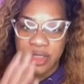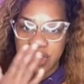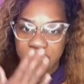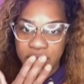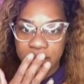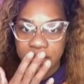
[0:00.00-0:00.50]

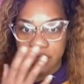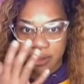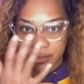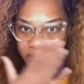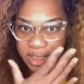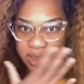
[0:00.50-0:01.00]
shield, a
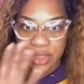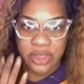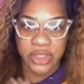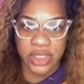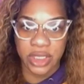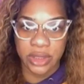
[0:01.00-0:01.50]
face
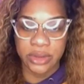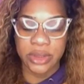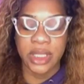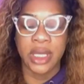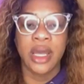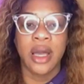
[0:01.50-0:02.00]
shield.
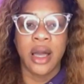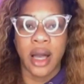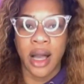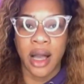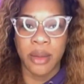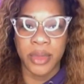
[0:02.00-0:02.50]

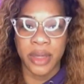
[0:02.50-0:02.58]
Um,